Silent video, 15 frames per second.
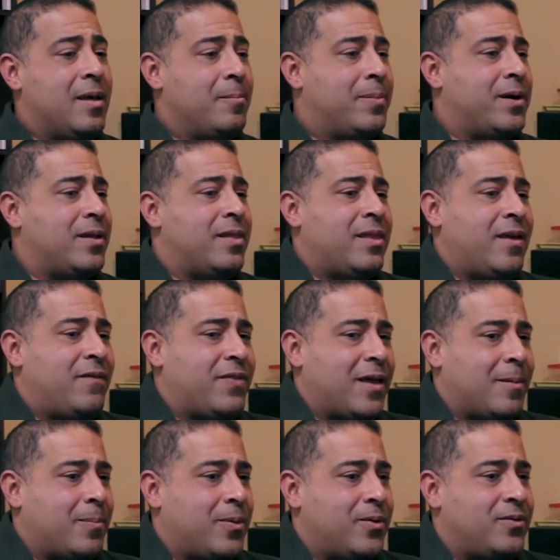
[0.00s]
But if
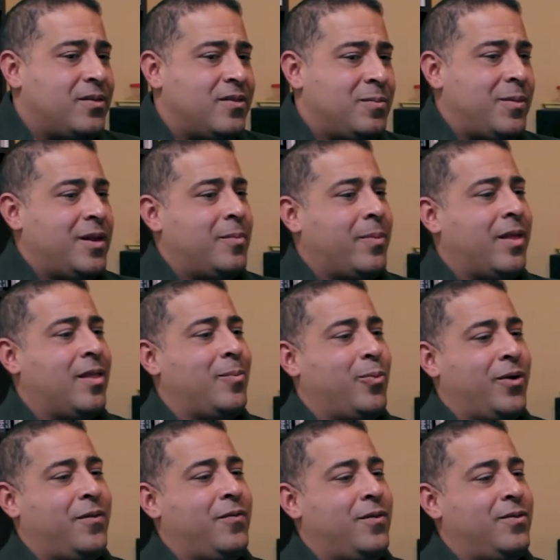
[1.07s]
that person's metabolic
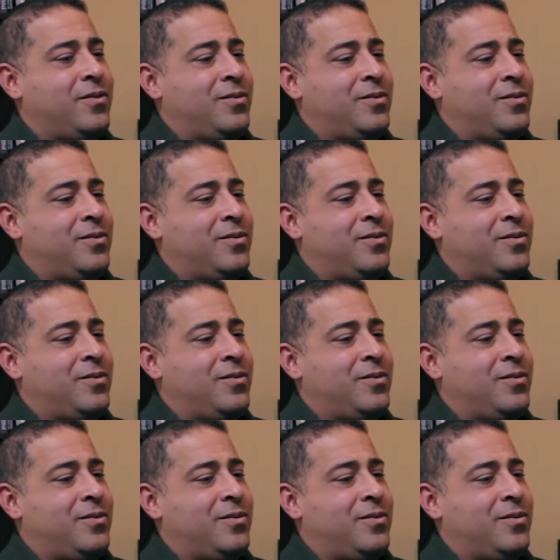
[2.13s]
preference